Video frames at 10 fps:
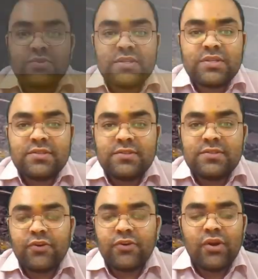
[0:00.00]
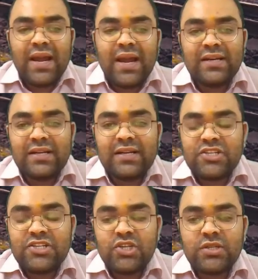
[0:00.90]
students, for your kind
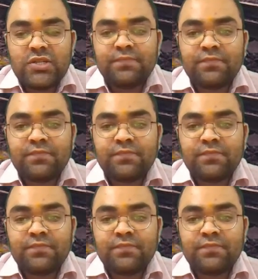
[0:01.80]
attention.